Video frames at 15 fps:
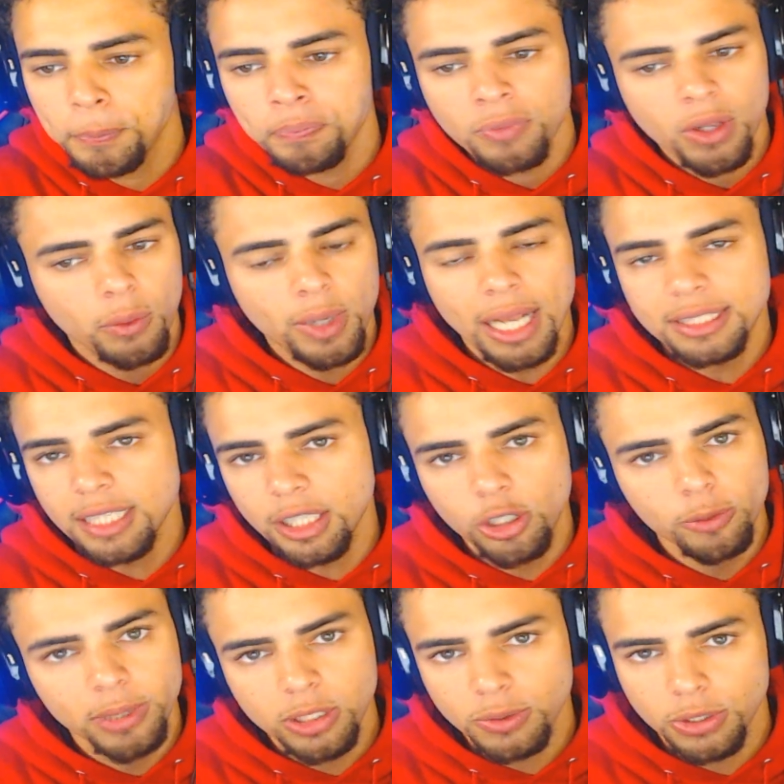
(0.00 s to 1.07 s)
When I say
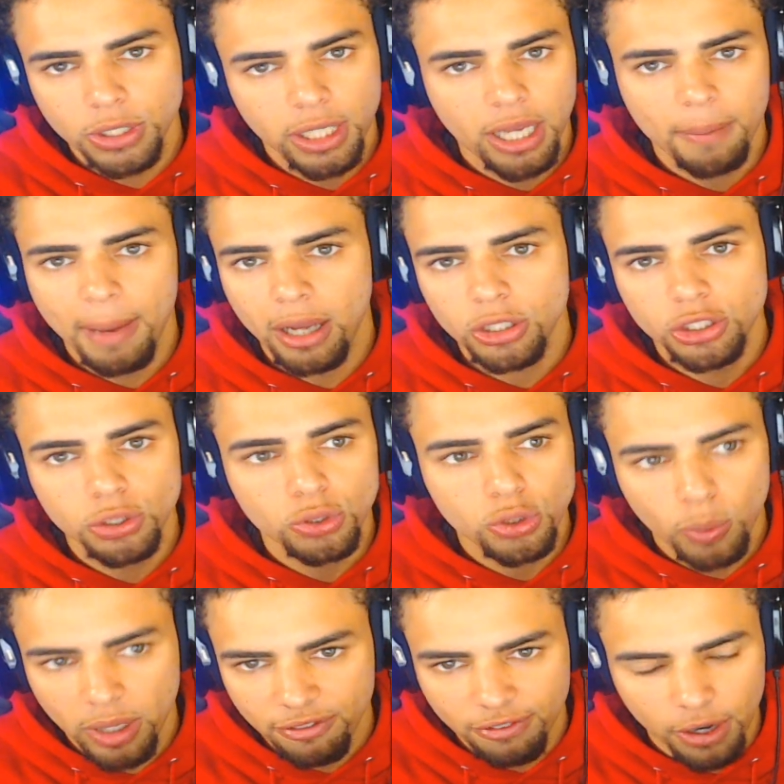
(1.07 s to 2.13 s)
Cubics was going to come out on June
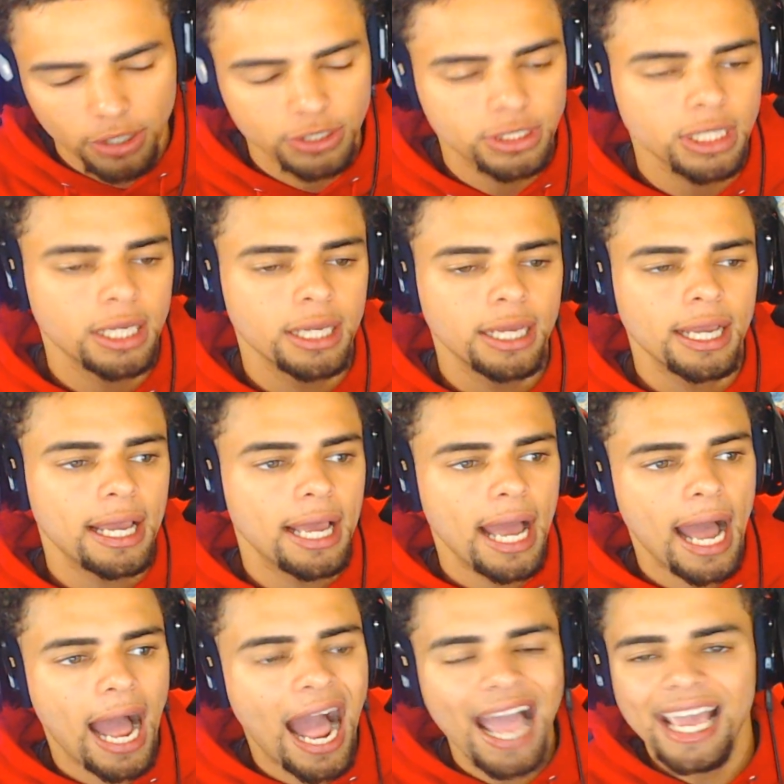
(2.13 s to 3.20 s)
21st,
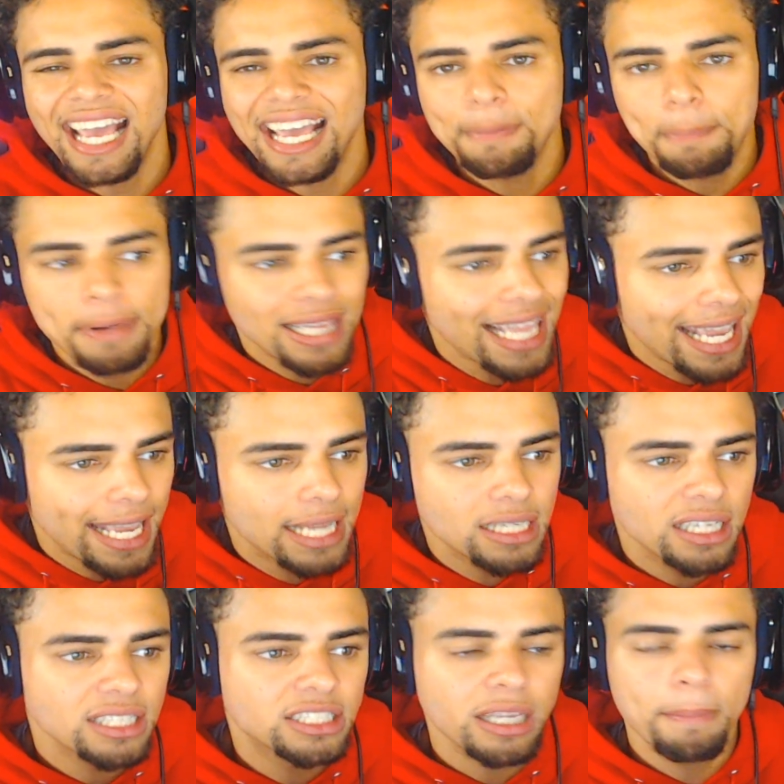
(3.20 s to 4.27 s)
I plan
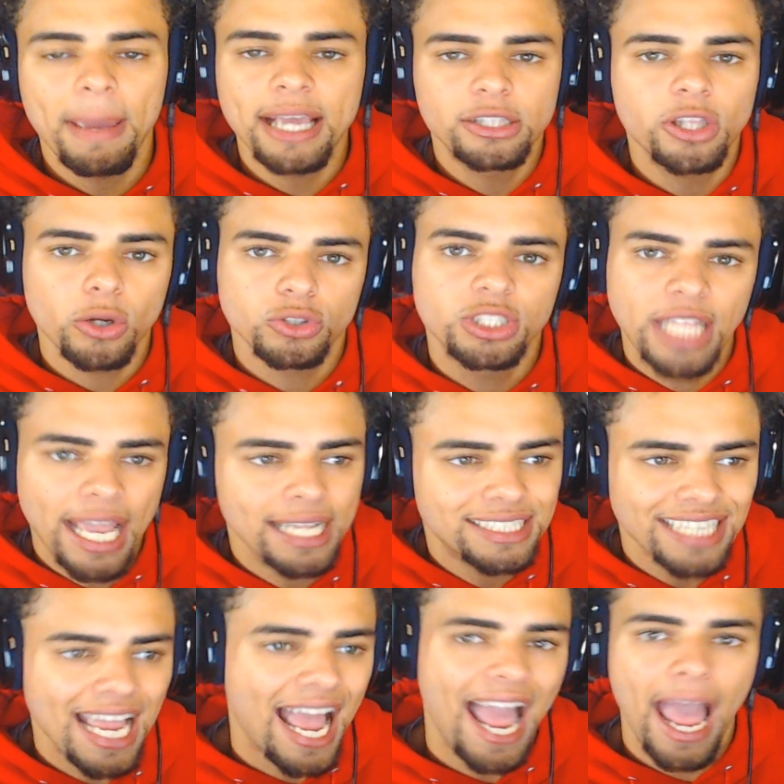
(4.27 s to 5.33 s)
to make those dates
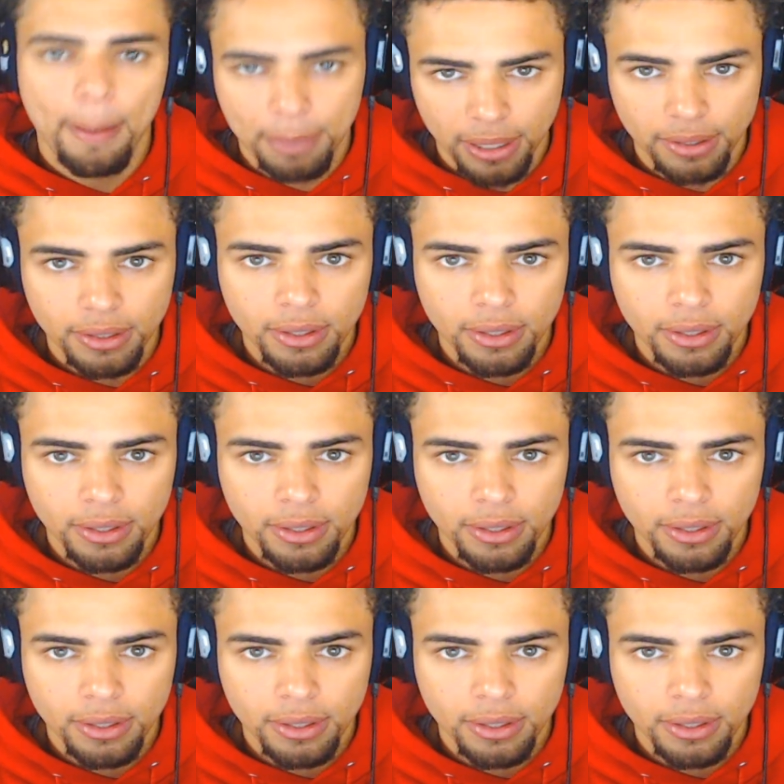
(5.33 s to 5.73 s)
happen.